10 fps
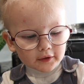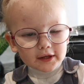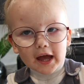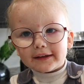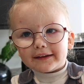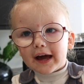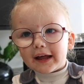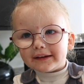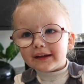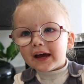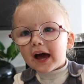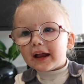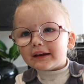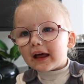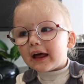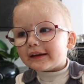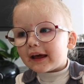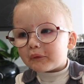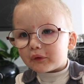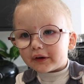Yeah, and
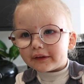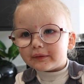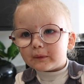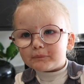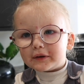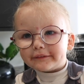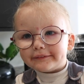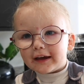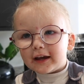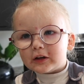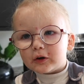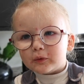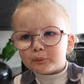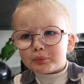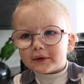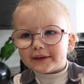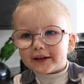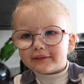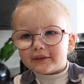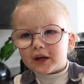I want it to be a second
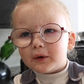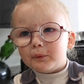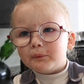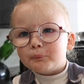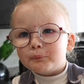potato.